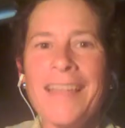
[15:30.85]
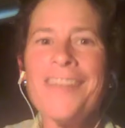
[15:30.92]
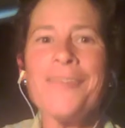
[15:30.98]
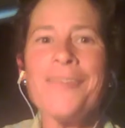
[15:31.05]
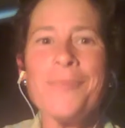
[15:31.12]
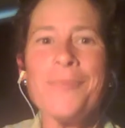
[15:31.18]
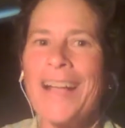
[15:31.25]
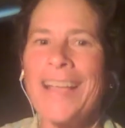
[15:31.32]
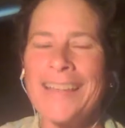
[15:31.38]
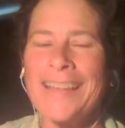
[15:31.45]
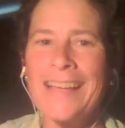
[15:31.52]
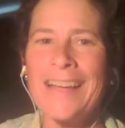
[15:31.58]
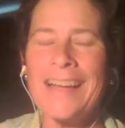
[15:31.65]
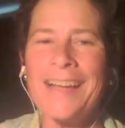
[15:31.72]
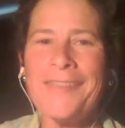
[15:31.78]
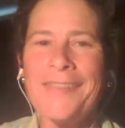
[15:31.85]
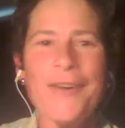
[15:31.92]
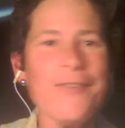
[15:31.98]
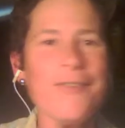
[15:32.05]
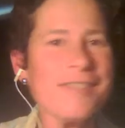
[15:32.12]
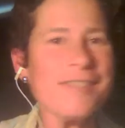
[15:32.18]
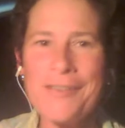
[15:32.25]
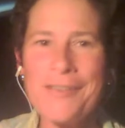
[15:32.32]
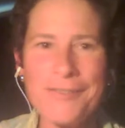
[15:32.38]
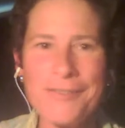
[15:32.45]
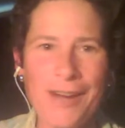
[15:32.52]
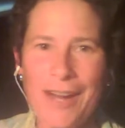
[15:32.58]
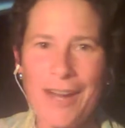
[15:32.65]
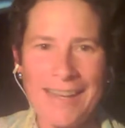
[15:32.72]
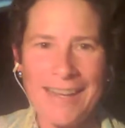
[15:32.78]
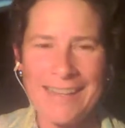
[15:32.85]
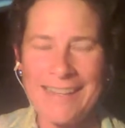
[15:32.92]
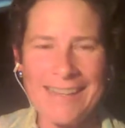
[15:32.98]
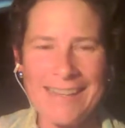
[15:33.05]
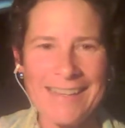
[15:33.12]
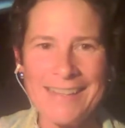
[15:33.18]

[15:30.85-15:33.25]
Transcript: love blogging. Yeah, I've always loved writing.